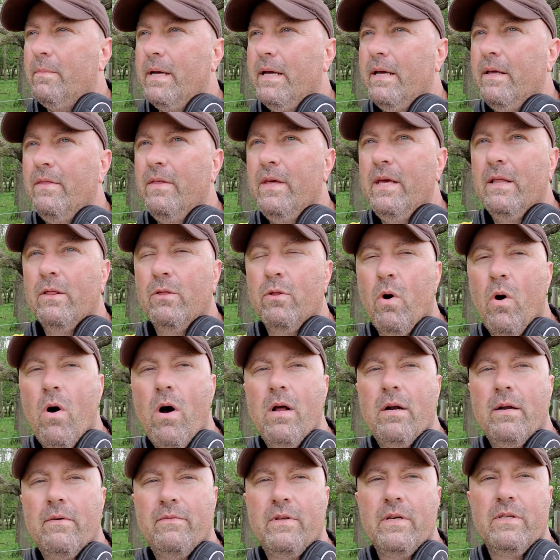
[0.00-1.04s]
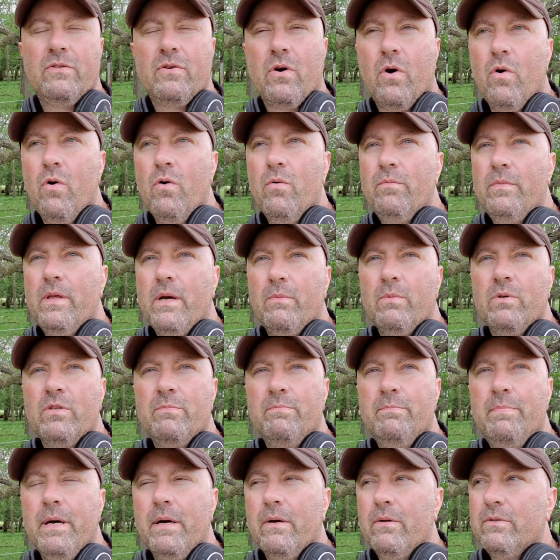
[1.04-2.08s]
in the lawn of this home that was
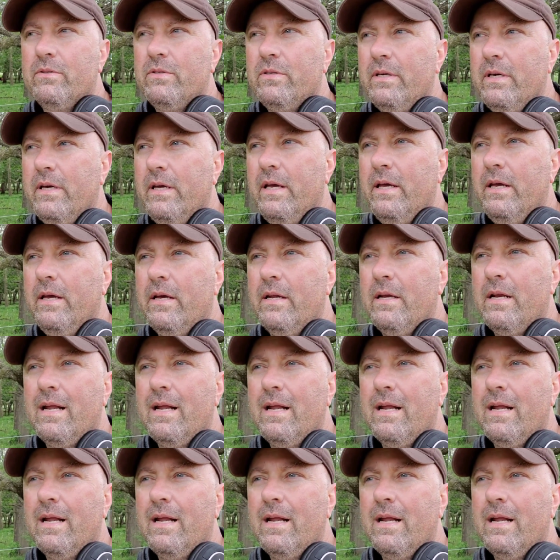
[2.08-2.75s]
built in